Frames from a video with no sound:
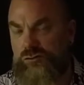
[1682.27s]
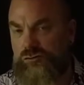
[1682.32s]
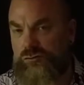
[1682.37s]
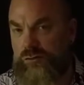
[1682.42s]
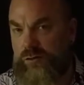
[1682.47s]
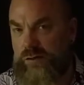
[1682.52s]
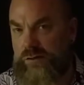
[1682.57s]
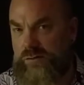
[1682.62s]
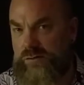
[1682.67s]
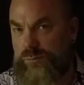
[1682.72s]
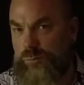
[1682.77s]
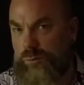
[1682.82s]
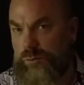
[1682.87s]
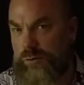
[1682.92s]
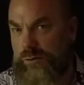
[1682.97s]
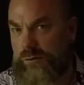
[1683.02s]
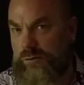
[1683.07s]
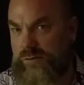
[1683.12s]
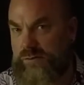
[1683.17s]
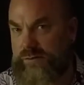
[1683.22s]
transport
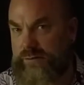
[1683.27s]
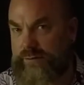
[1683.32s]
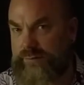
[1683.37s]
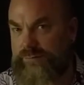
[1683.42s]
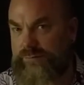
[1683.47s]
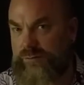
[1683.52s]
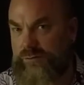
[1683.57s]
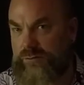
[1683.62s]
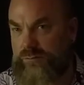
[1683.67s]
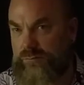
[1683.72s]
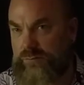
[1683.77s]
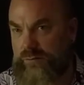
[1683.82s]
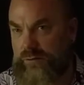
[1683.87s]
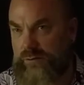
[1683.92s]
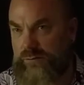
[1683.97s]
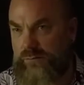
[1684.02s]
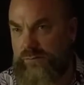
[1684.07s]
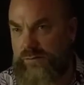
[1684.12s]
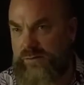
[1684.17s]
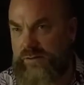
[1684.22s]
yourself into
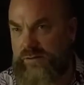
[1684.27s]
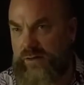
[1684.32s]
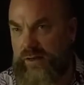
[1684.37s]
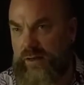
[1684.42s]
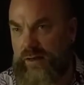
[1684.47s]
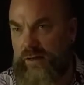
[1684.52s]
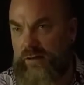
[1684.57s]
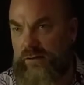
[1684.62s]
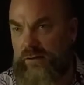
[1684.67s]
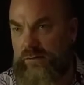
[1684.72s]
another state